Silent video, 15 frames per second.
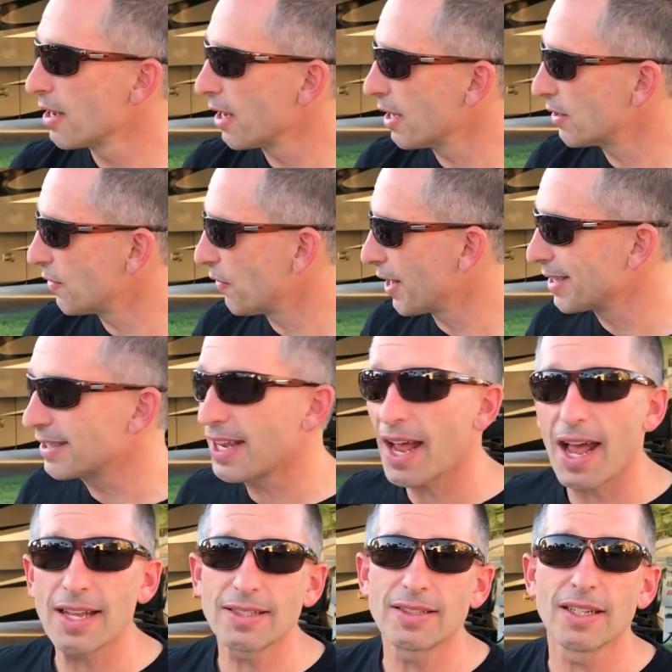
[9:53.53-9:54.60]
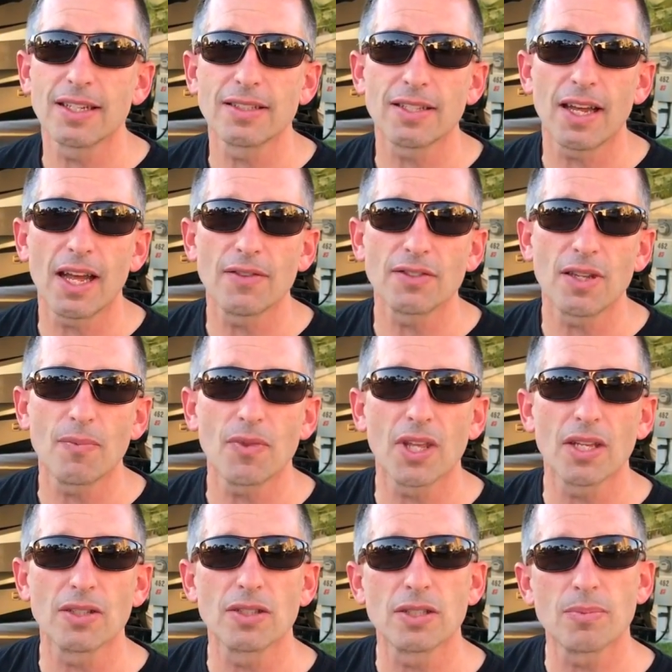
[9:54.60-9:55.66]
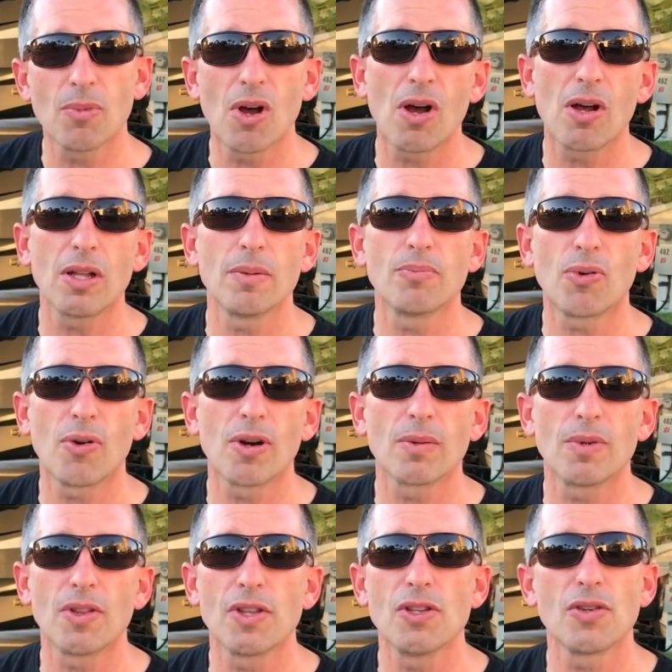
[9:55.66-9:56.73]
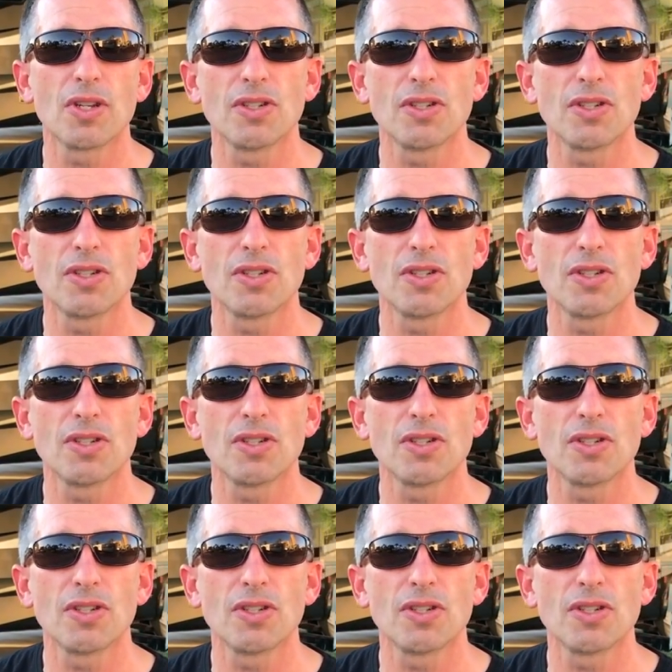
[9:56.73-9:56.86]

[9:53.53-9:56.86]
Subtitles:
It's fantastic to have something small and portable that you